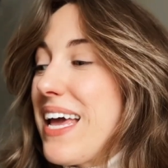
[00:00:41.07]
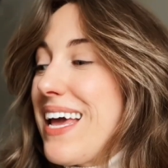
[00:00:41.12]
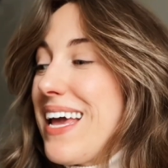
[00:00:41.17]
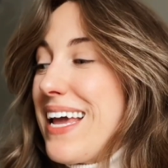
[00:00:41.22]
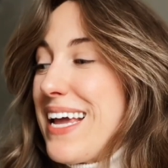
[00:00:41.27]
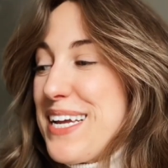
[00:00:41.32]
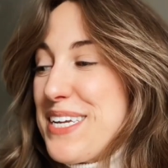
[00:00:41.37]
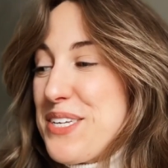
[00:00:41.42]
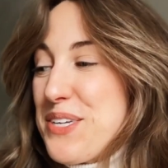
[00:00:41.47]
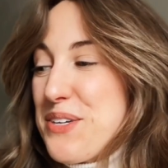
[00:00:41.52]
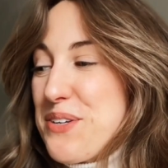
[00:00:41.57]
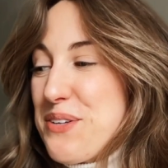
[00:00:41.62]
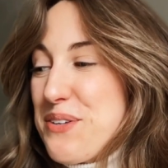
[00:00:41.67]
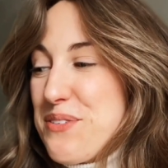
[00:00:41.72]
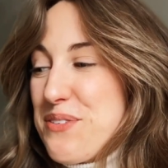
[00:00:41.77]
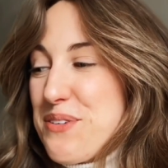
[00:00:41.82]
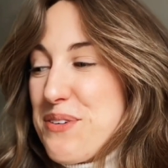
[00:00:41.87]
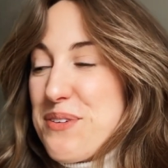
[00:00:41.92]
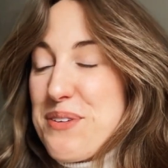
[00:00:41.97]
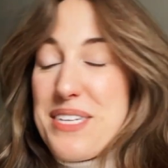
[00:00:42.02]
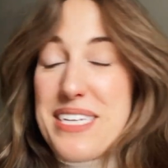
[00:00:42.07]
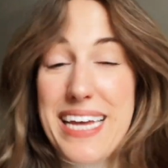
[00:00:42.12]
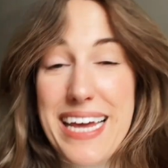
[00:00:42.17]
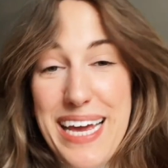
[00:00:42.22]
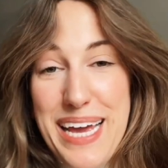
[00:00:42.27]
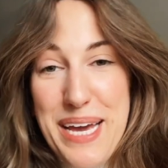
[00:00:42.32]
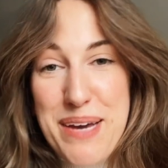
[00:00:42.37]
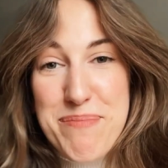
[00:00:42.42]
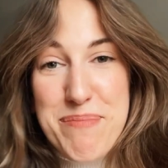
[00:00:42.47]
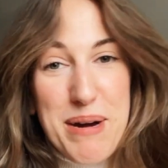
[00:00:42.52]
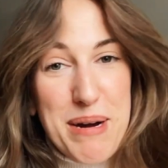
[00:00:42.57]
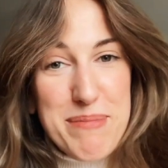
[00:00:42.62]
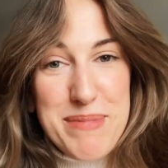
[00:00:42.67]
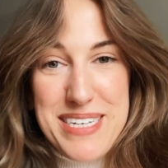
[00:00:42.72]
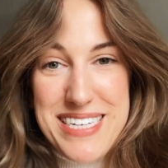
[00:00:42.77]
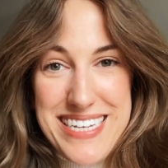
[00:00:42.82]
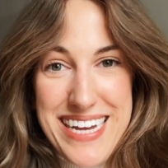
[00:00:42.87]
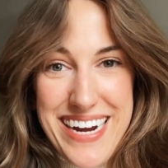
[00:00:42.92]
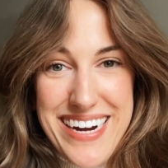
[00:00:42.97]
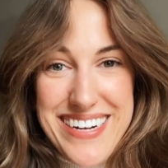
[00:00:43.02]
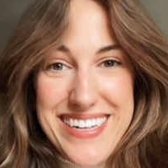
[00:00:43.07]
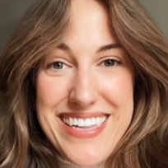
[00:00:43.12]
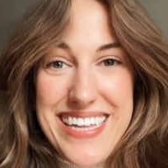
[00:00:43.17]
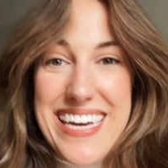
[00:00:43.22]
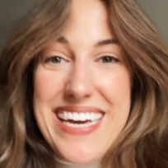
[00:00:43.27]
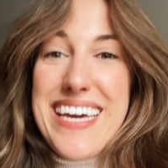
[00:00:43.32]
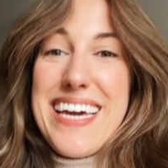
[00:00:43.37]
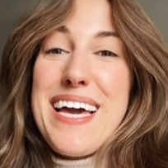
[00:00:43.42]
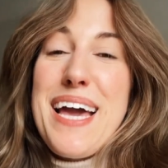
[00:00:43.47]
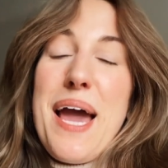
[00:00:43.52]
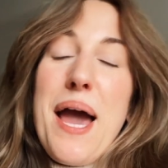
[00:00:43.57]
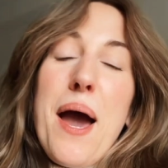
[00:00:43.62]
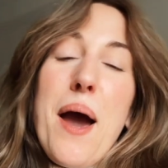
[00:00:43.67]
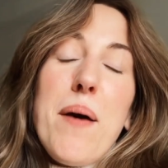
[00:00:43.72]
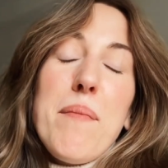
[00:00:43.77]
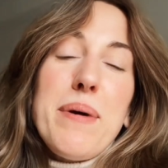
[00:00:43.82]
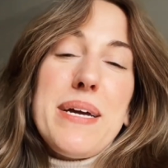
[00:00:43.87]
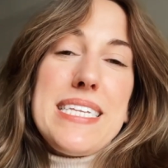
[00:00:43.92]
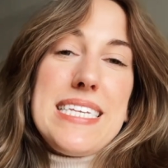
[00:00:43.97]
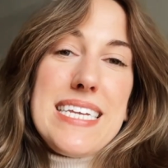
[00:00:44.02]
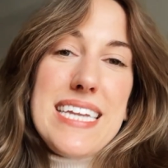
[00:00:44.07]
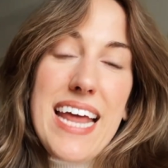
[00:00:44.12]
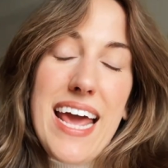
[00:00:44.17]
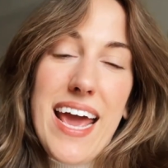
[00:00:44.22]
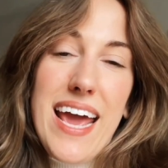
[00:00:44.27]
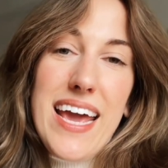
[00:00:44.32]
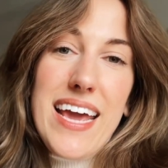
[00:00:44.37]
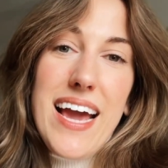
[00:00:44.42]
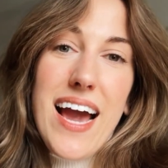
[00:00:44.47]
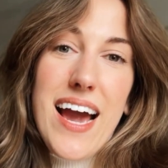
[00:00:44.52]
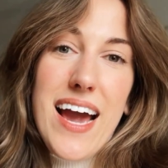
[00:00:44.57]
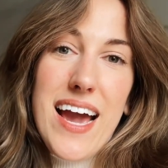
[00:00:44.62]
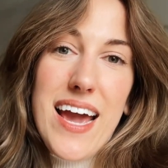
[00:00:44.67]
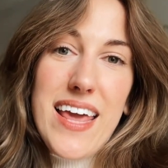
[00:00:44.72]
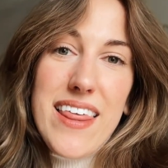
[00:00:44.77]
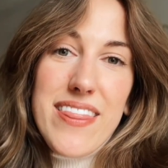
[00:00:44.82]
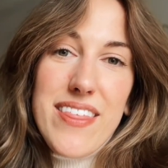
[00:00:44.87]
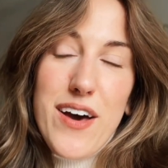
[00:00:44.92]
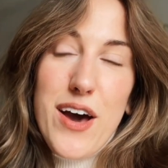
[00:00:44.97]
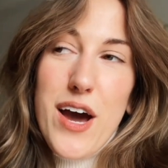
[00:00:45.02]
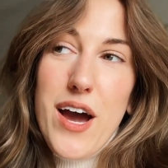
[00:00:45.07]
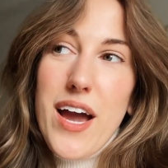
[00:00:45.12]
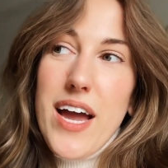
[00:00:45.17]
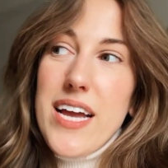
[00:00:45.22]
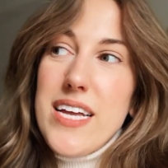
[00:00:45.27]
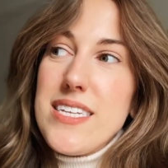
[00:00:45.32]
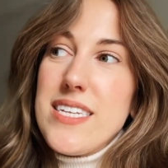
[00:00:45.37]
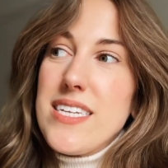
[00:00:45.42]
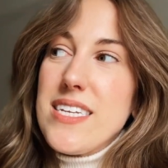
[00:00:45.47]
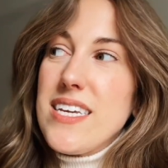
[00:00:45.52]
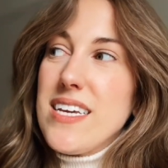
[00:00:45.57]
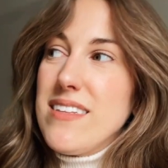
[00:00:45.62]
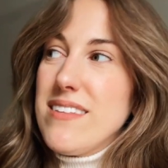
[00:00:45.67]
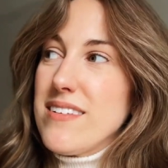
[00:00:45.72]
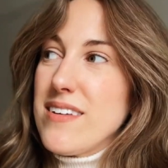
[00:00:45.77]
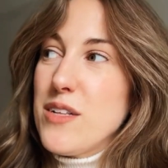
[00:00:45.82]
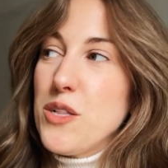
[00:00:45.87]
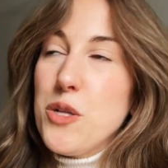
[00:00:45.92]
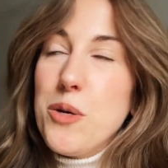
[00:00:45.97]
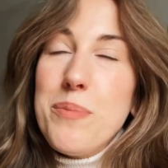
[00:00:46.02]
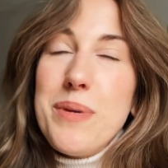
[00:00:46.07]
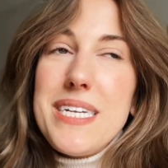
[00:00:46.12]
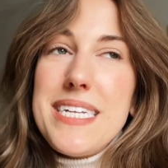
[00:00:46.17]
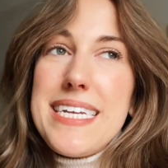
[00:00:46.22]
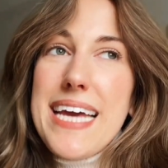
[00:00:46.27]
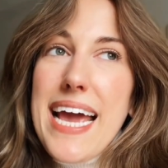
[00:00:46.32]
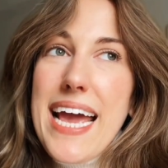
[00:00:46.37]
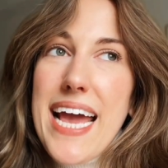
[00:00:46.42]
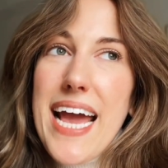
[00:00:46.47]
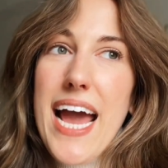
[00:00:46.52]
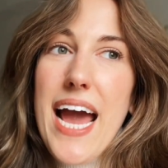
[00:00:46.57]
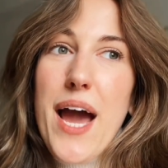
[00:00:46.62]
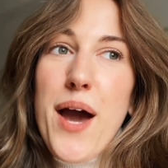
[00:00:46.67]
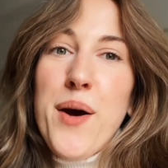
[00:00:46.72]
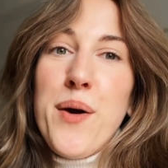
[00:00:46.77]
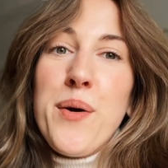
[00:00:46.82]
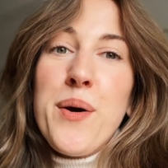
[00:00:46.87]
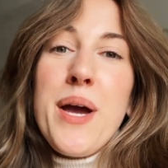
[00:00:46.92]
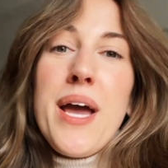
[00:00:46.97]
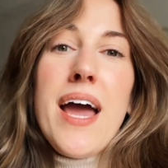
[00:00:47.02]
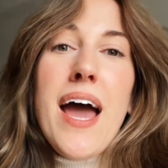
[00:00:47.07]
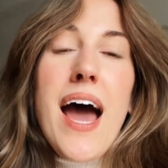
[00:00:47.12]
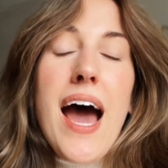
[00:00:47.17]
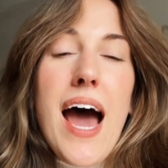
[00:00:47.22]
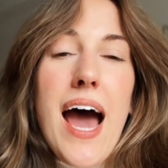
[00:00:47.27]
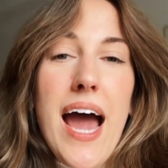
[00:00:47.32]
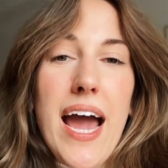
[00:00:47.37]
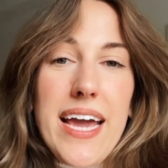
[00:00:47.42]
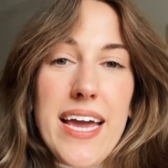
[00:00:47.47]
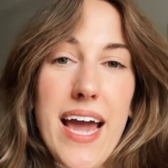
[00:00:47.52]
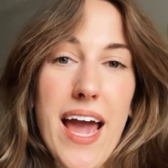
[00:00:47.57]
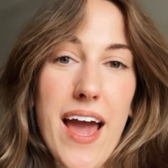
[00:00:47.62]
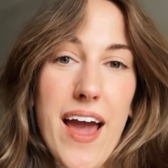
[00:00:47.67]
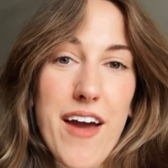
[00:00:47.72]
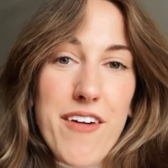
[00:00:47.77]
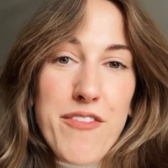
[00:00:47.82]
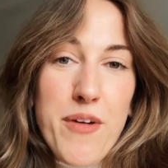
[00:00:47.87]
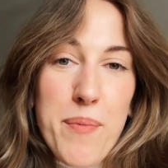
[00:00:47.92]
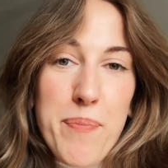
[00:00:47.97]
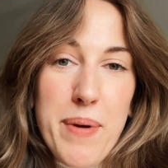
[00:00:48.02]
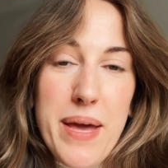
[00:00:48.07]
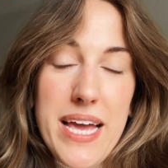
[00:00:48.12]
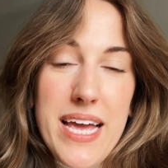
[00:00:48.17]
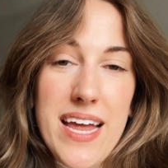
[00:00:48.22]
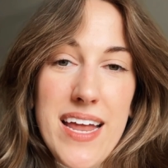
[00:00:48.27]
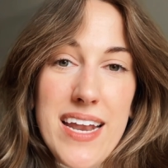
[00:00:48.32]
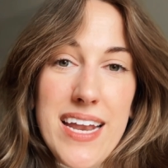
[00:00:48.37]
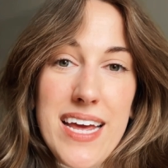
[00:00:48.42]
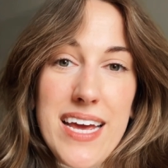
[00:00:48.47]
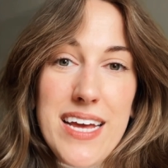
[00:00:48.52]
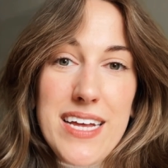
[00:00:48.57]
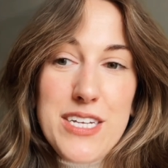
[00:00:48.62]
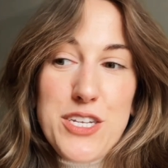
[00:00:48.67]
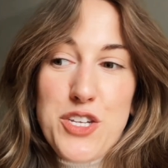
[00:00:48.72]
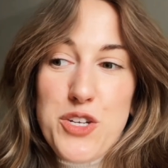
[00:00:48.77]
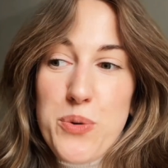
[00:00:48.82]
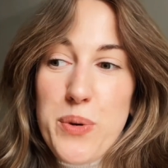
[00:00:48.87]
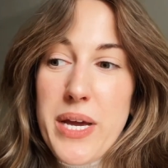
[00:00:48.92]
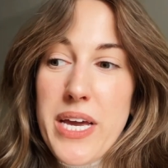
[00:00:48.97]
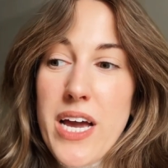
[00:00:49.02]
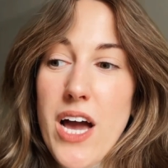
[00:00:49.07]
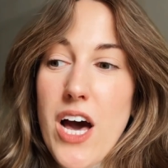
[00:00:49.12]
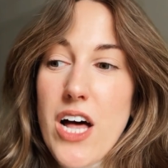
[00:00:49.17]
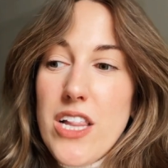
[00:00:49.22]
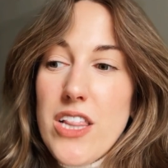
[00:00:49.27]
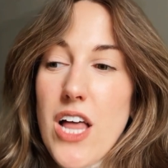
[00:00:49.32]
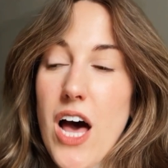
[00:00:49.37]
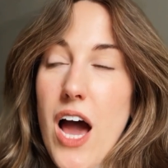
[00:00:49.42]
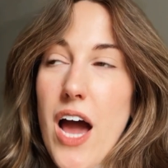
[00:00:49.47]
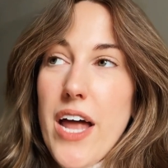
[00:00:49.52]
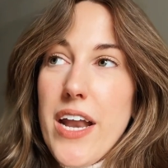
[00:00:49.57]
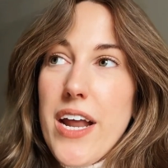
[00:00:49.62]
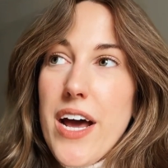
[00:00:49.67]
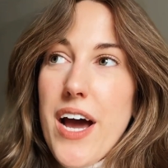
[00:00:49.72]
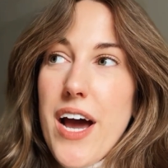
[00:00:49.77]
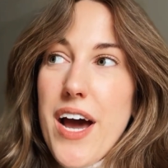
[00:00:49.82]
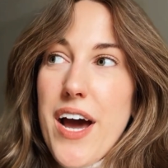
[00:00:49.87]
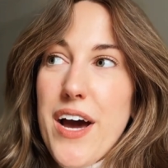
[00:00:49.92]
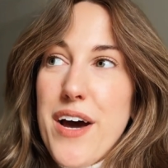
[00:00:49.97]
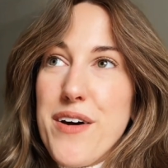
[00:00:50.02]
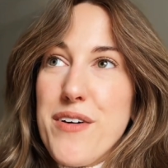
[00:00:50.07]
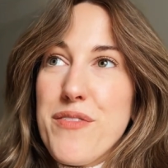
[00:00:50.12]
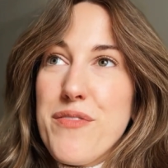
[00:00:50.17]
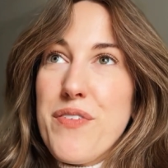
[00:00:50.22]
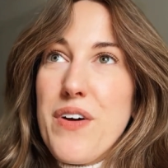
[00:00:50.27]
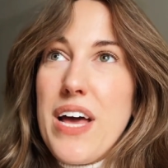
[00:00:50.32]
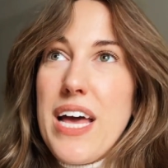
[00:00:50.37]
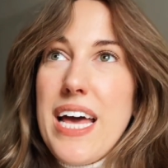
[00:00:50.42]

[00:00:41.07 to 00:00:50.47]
introduce you to him momentarily. But today I thought it's a gloomy day out. I have been doing a lot of